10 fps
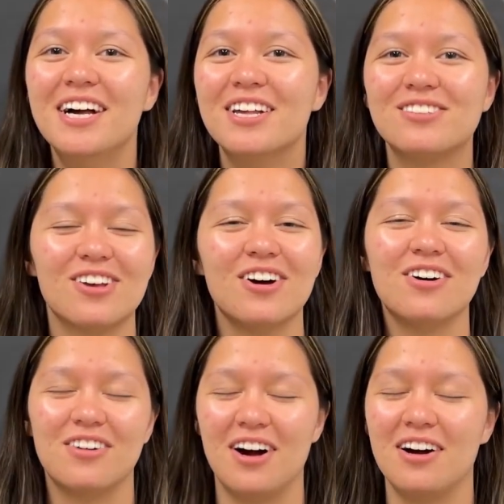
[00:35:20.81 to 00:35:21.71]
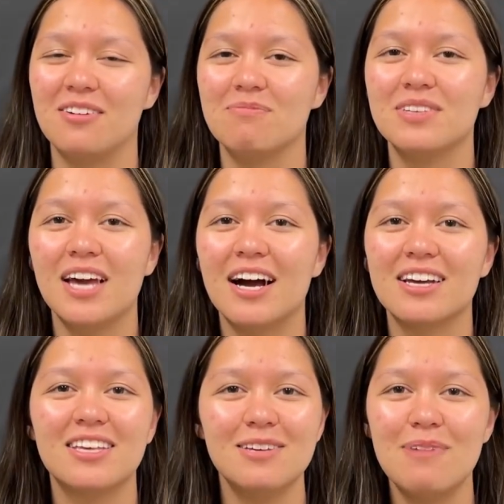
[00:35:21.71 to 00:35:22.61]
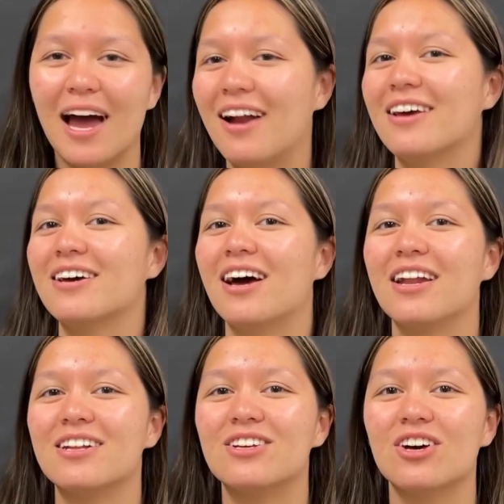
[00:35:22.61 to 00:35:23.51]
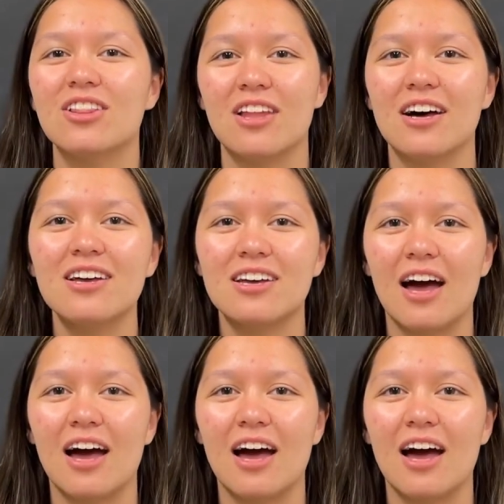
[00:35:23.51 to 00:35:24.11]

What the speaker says: So yeah, keep at it and good luck.